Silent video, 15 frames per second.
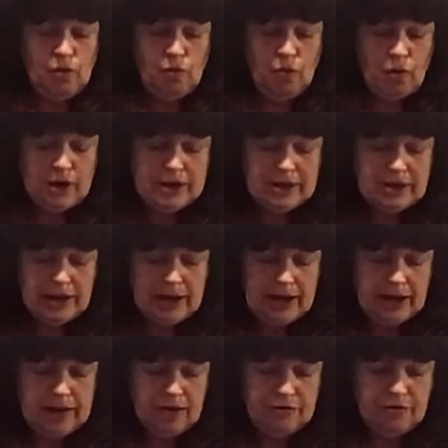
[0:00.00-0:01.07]
One
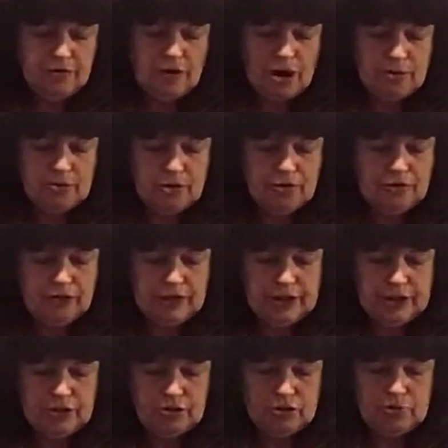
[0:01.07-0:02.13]
day, Farmer
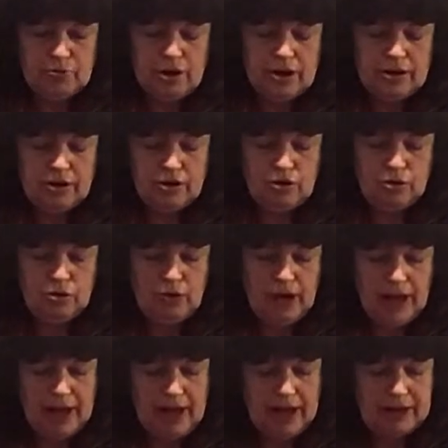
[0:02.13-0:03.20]
Flinders bought a new
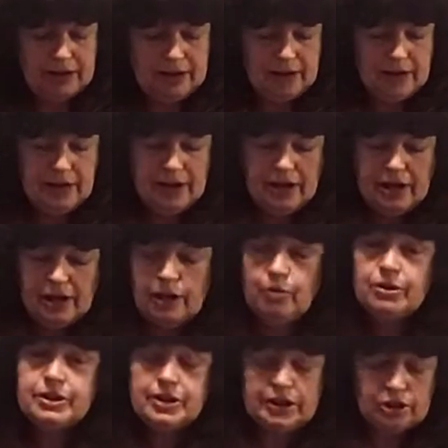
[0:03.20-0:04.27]
hat. It
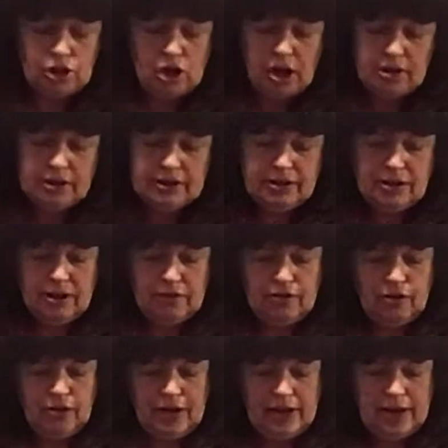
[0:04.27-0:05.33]
was a
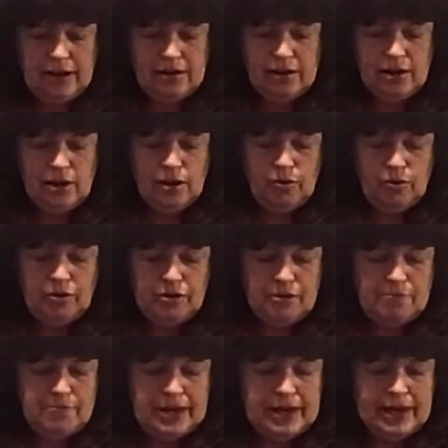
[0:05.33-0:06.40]
chocolate-covered hat with a
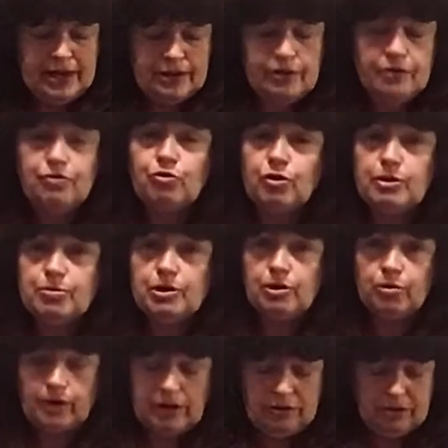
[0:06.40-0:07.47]
band of ribbon
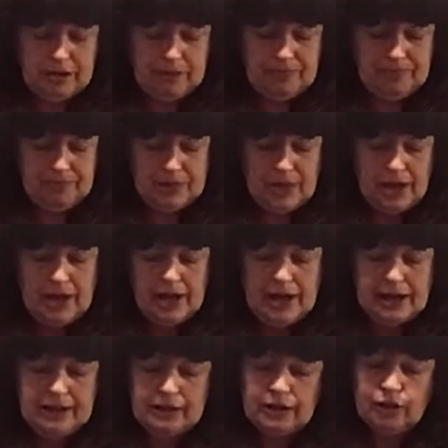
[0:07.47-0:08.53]
around it.
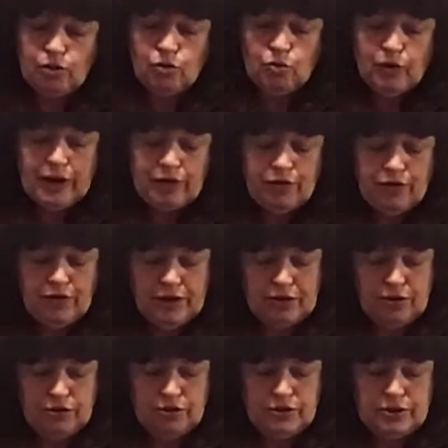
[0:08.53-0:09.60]
A little red
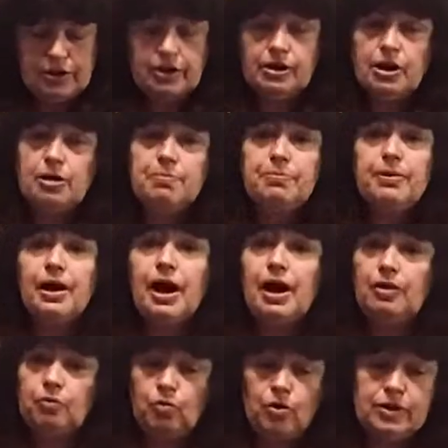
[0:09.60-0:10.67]
feather stuck up on
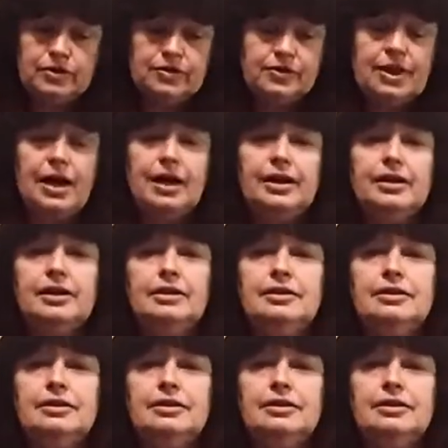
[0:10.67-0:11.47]
one side.